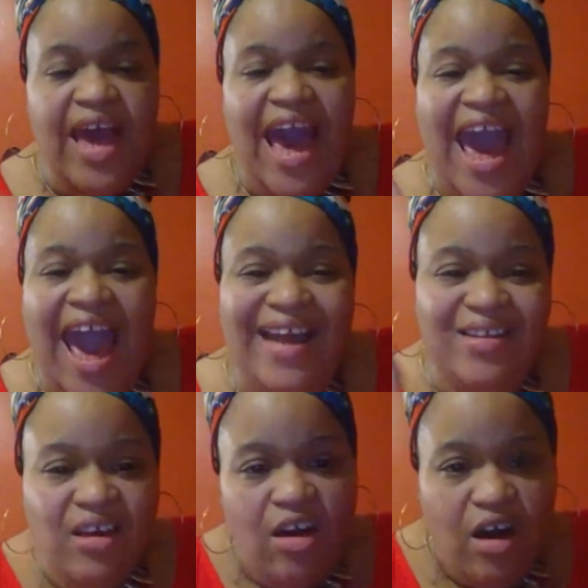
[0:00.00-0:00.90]

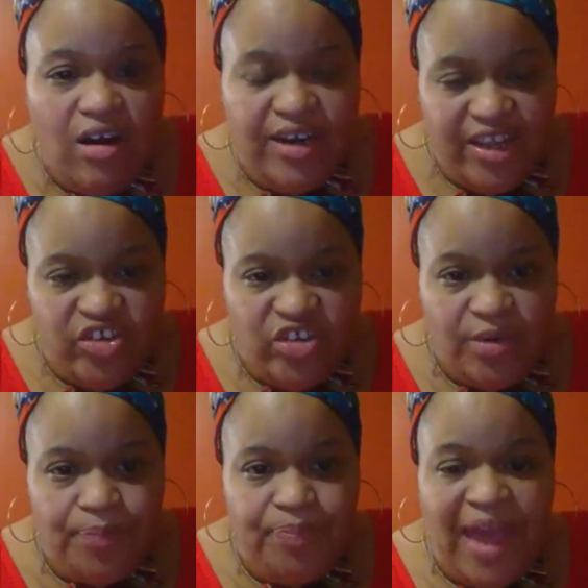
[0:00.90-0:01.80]
acting on nature,
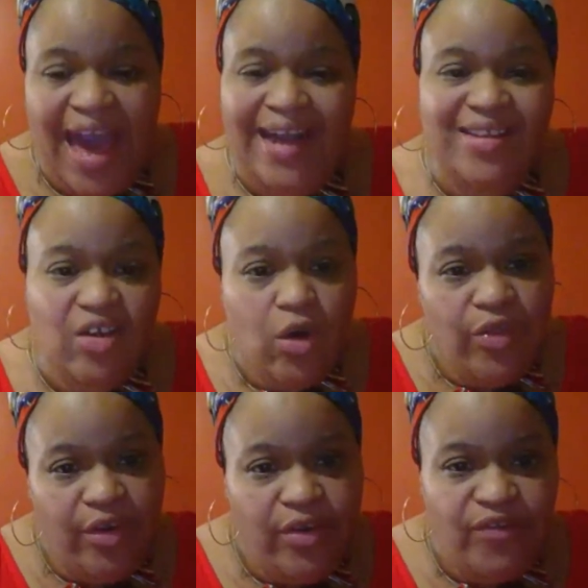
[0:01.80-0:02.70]
acting on
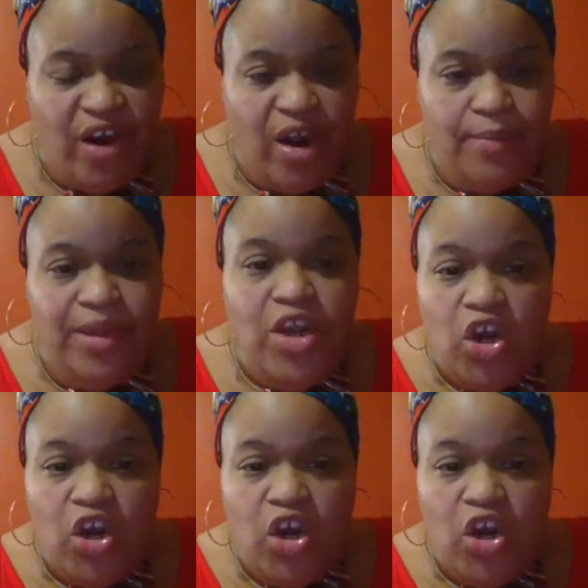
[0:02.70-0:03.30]
their environment,